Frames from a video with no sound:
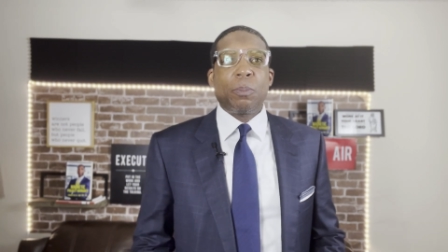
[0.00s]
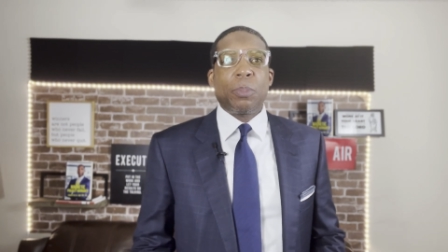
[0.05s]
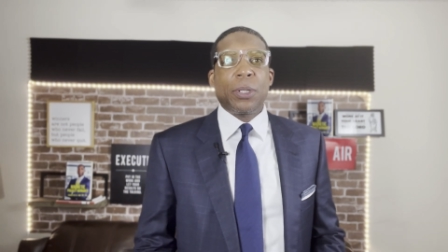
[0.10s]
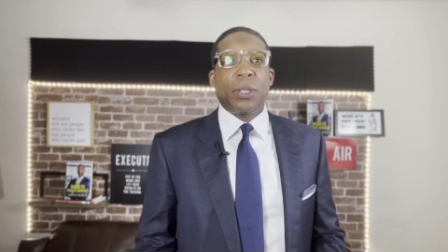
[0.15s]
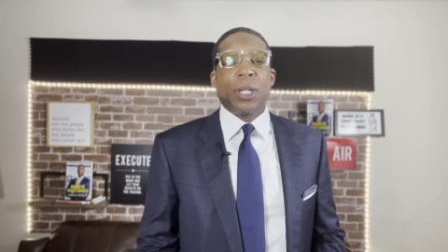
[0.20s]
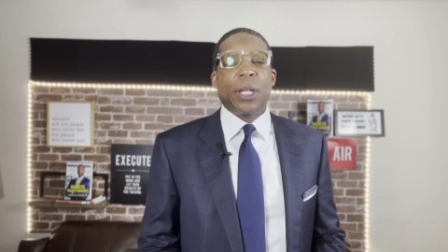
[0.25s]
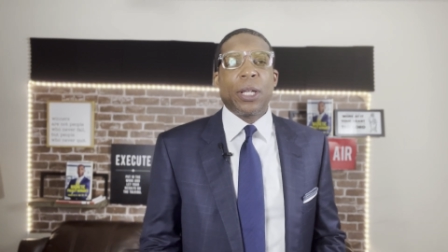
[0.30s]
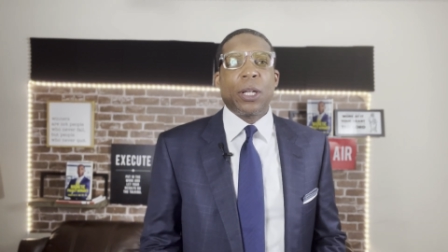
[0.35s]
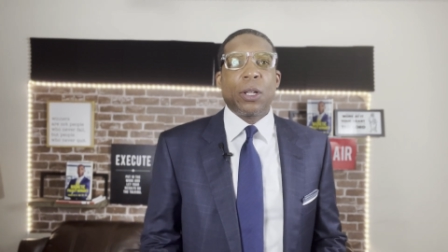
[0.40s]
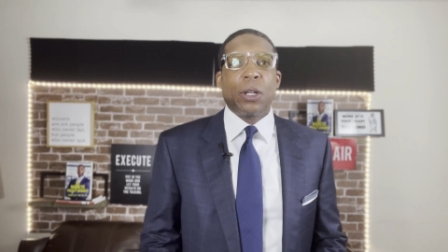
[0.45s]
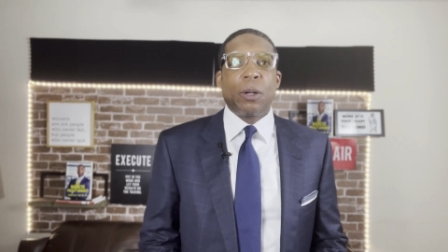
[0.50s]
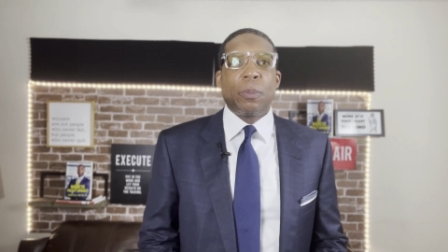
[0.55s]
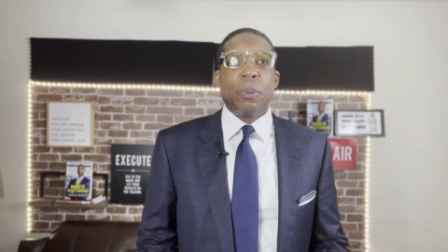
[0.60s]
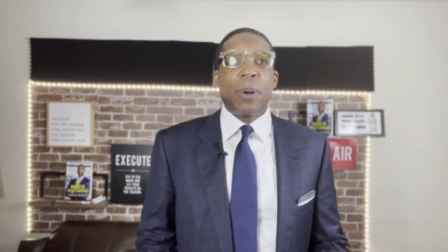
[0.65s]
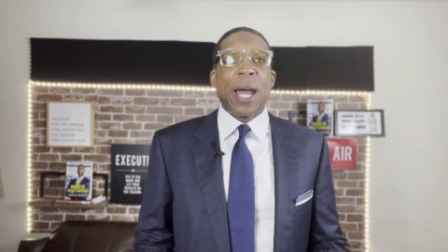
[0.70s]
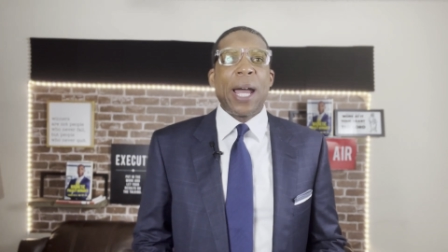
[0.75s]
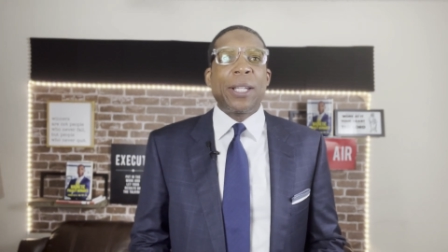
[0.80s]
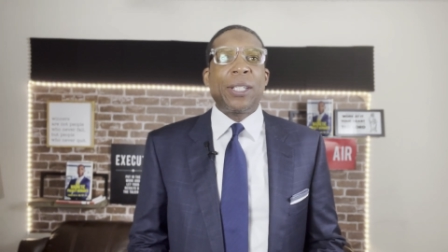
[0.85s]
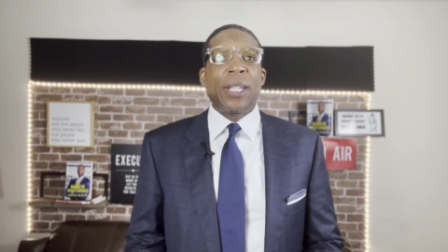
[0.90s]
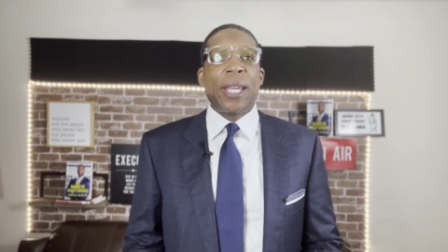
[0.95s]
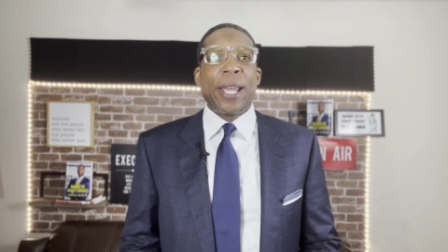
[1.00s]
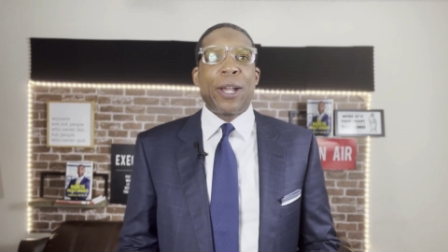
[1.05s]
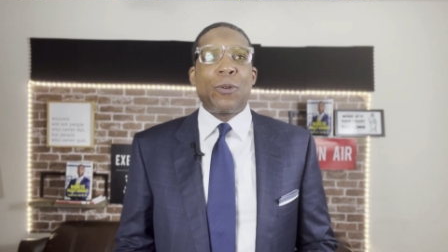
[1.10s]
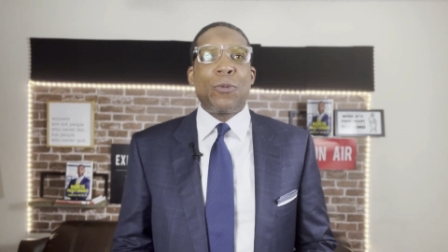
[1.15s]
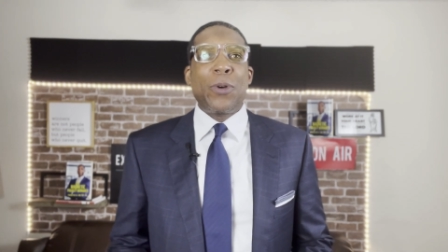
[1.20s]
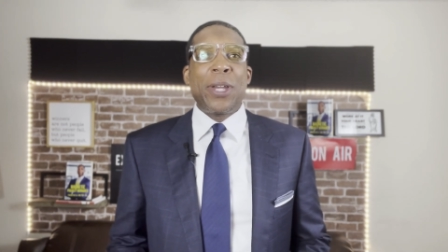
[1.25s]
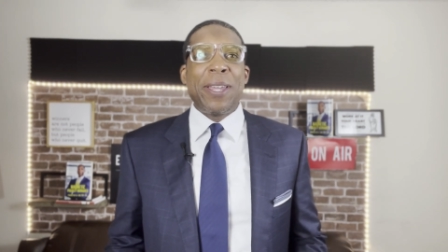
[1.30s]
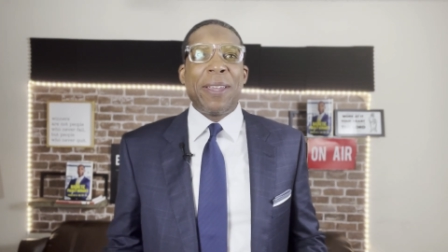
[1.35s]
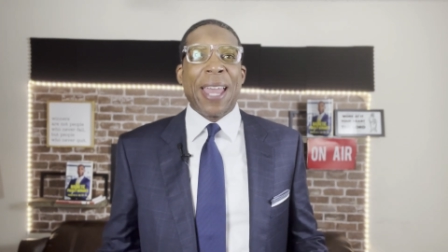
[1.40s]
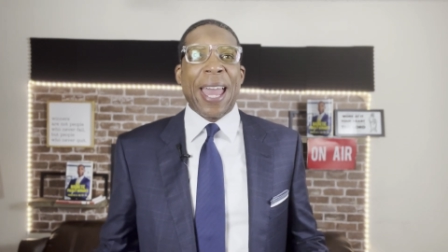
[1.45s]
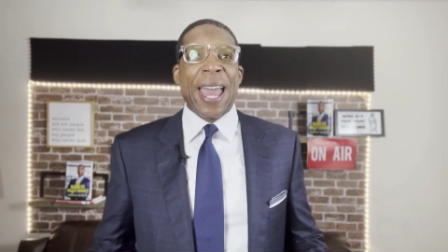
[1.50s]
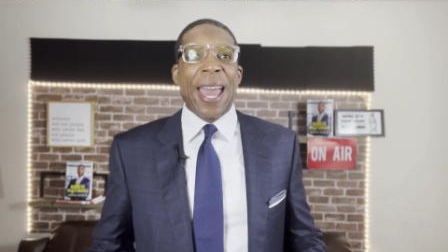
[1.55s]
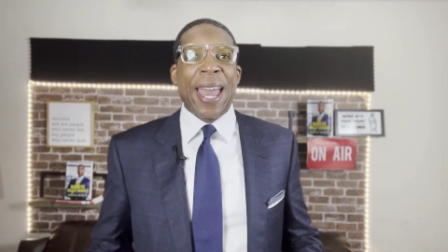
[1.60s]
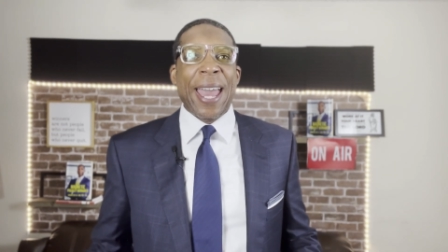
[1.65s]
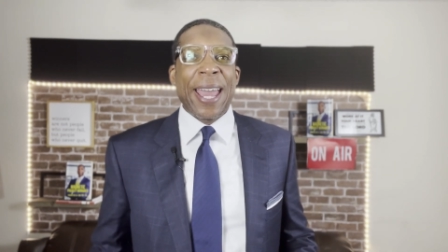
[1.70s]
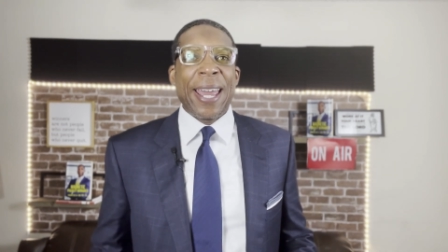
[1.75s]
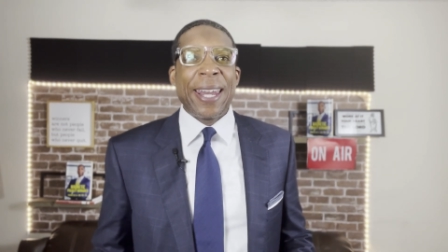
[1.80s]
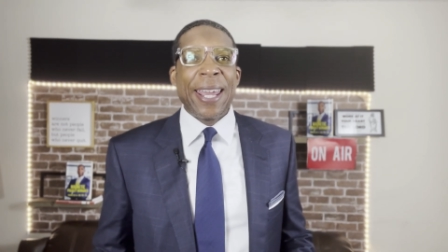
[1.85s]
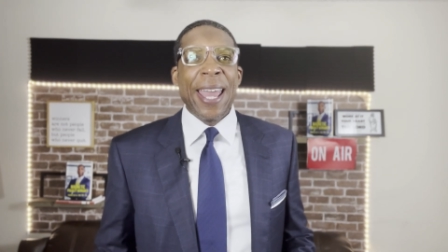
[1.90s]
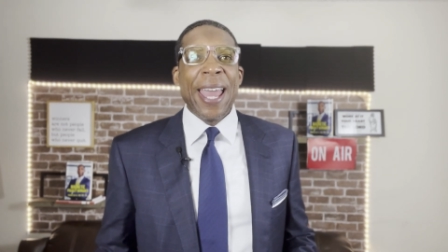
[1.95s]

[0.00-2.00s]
particular project, we had